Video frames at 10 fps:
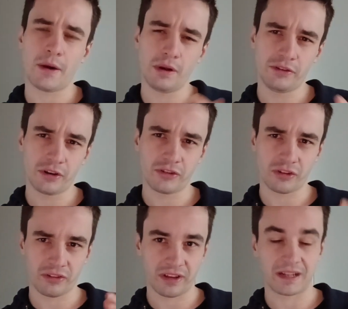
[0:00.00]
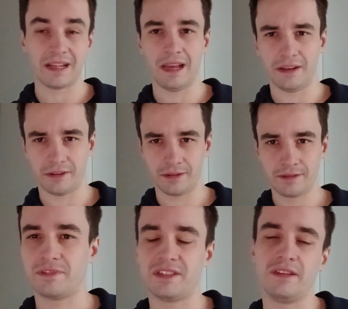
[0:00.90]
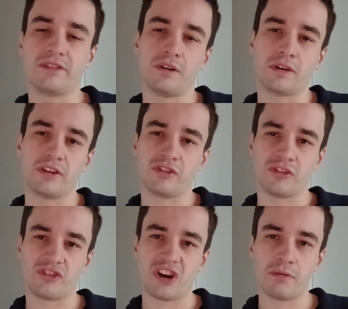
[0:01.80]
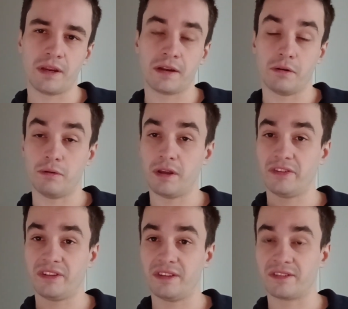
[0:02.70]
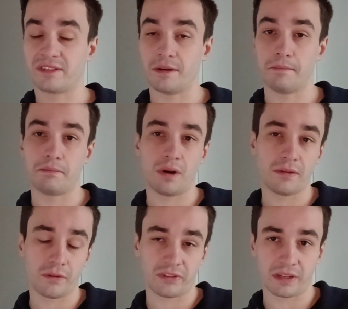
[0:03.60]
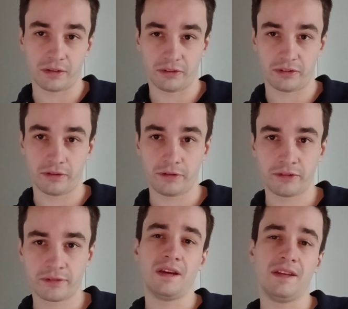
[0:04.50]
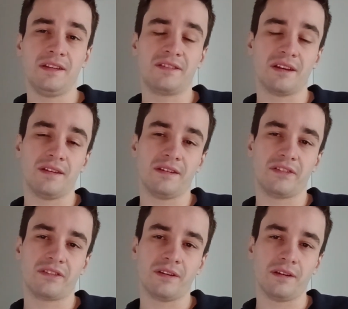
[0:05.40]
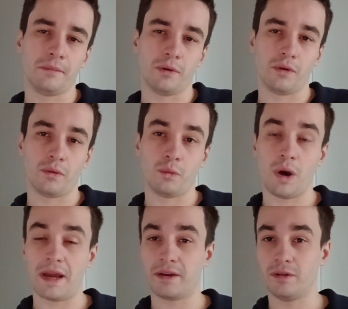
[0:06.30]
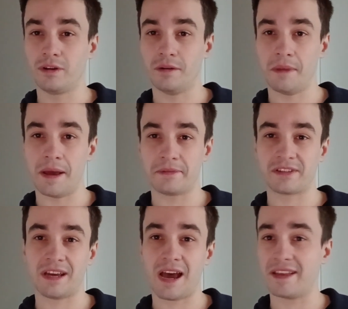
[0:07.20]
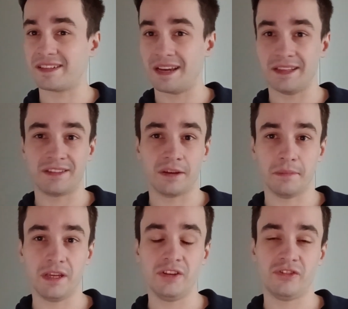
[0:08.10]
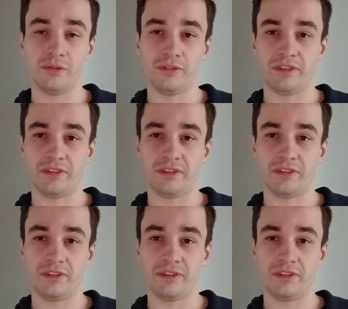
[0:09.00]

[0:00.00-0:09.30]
I will touch on that later, since location sharing raises some privacy concerns and it's understandable why Google Maps has had some issues